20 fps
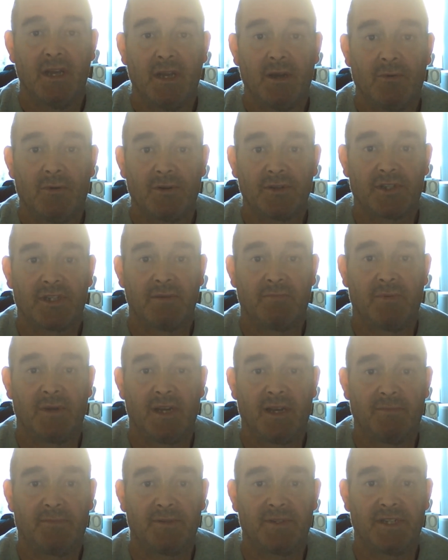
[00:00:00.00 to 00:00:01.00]
what simply
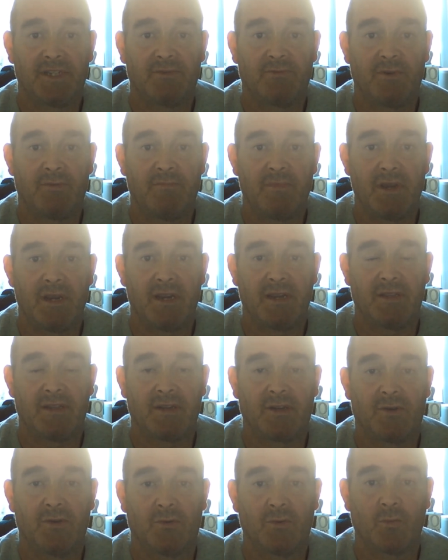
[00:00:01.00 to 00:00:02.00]
happens is we make
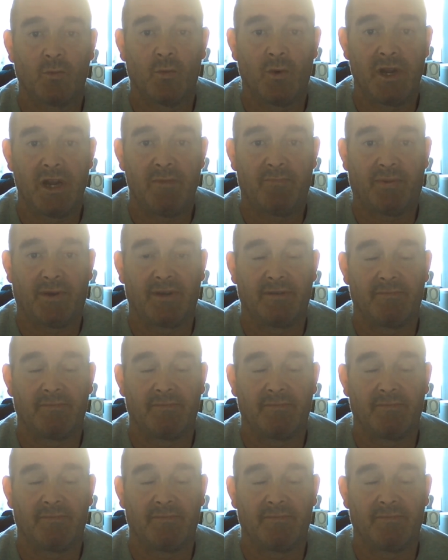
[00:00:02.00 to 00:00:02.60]
the gun weep,